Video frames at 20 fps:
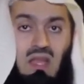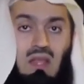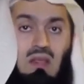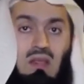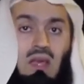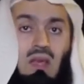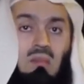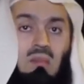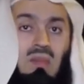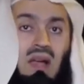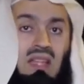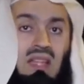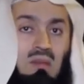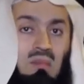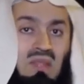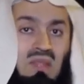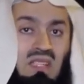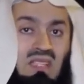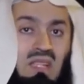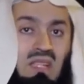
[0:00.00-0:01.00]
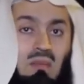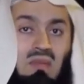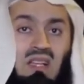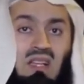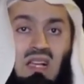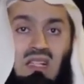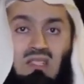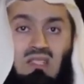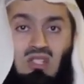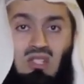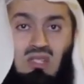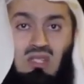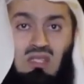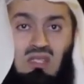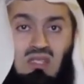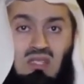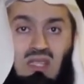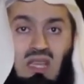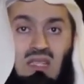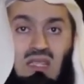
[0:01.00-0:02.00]
There might be some
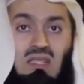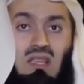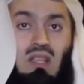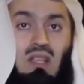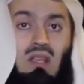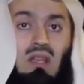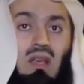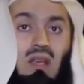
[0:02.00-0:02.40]
cultures that